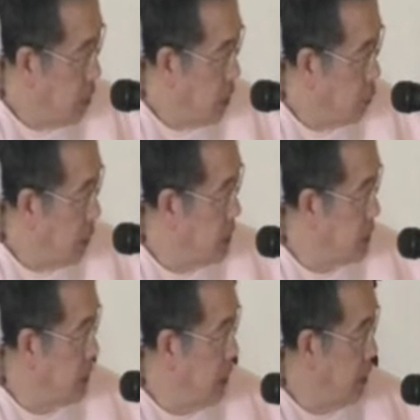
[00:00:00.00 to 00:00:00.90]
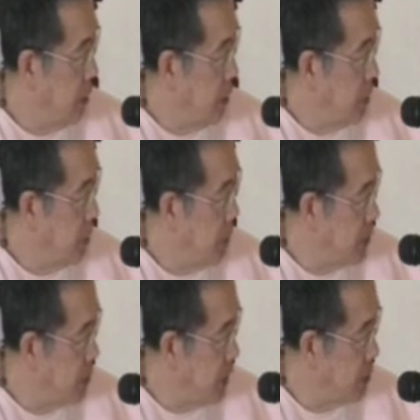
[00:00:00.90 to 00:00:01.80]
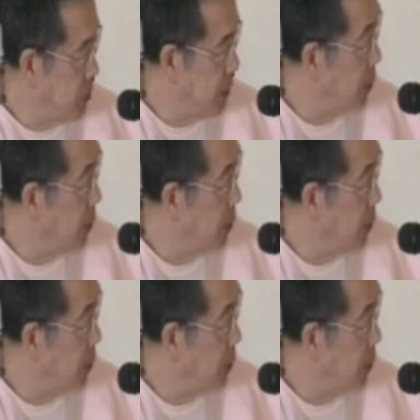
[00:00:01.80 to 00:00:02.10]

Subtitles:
And why is that? Because that's where the